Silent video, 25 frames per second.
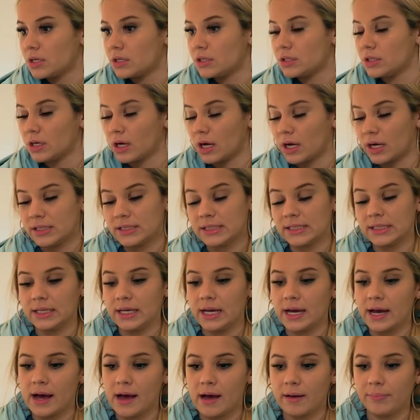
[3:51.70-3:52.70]
She got onto
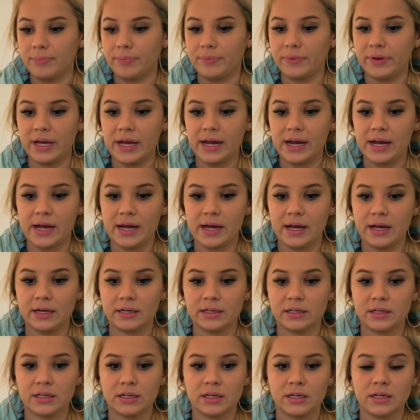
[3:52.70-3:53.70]
the app,
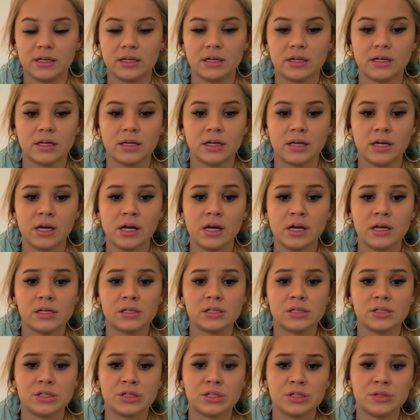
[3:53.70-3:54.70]
and
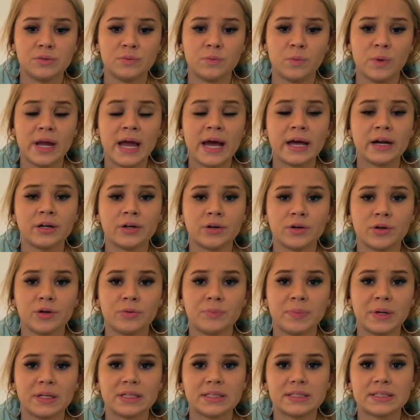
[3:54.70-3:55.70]
we had a
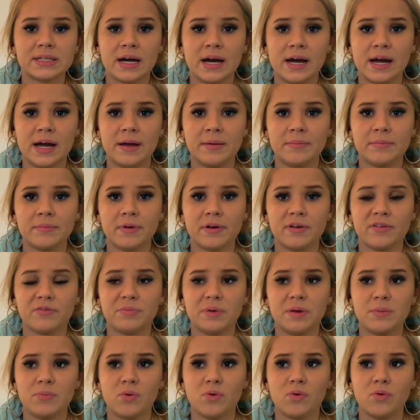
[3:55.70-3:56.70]
group at the time of
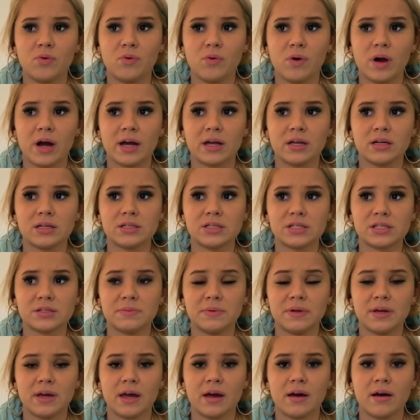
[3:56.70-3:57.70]
people who had
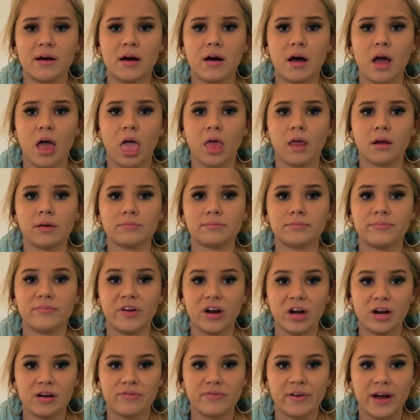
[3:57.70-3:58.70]
just become
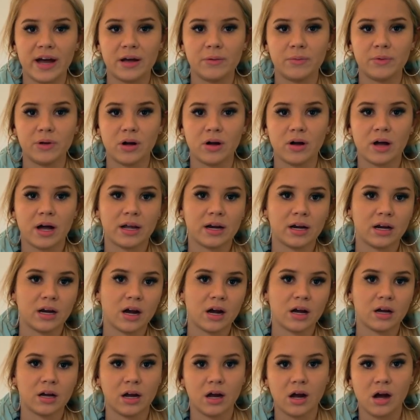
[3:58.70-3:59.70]
verified. We all kind of
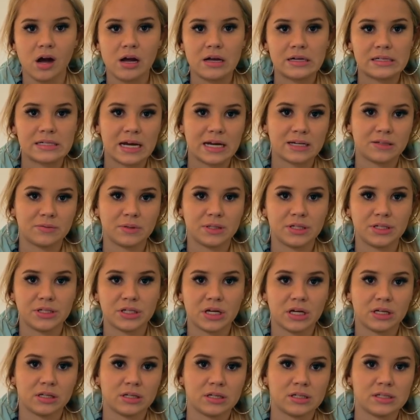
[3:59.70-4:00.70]
got in contact with
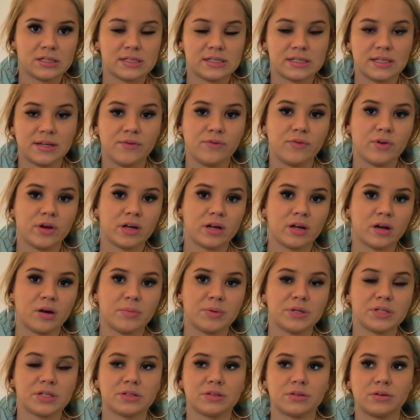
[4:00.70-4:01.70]
each other to see if we could help each